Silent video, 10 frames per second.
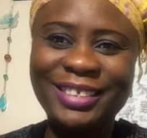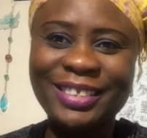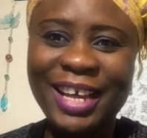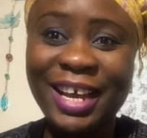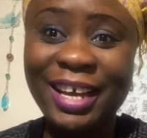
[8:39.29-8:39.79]

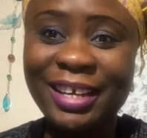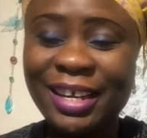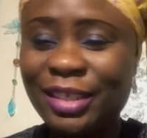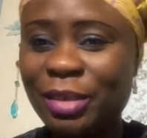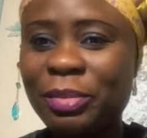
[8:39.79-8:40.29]
so that I
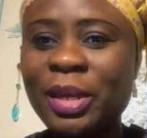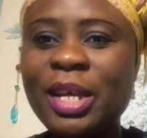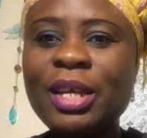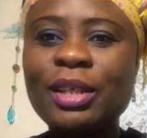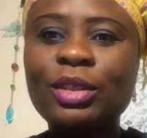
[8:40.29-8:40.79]
can end up?
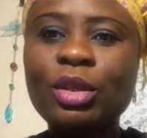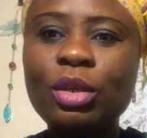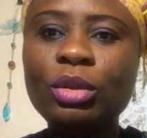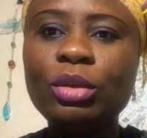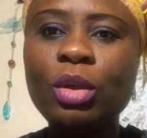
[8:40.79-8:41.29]
So,